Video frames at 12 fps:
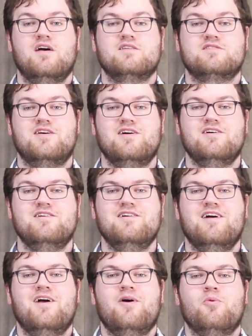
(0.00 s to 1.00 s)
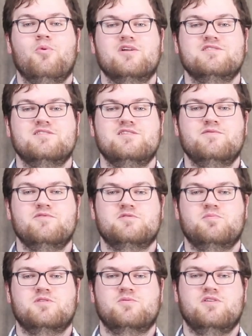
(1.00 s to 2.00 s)
So what's the
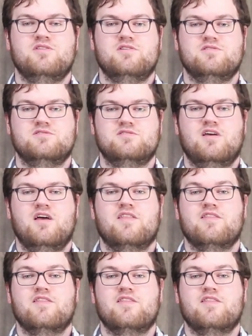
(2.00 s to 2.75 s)
difference between those?